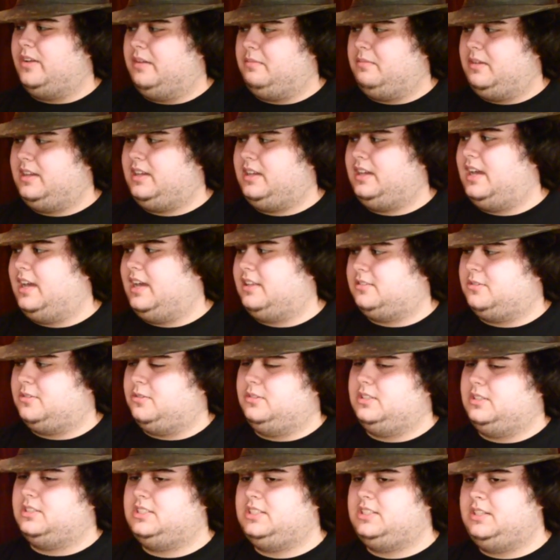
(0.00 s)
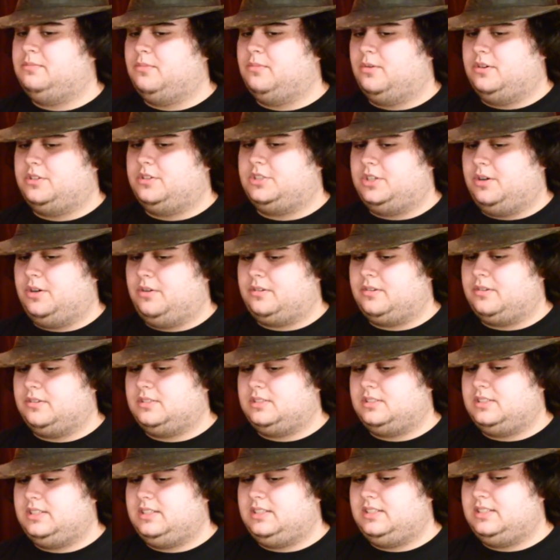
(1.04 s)
I mean, yeah, it's cool to see more Joker
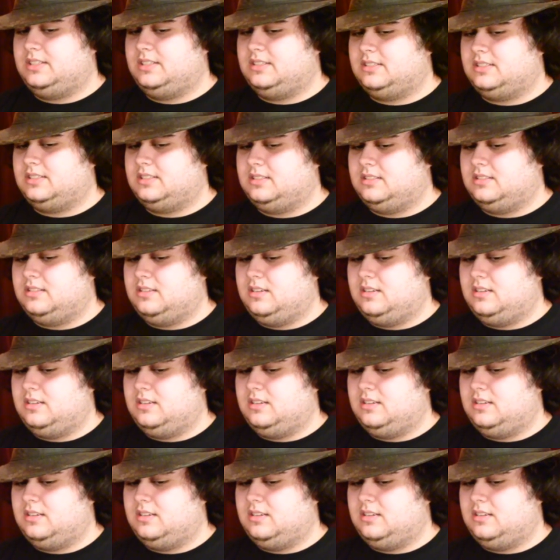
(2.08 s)
scenes.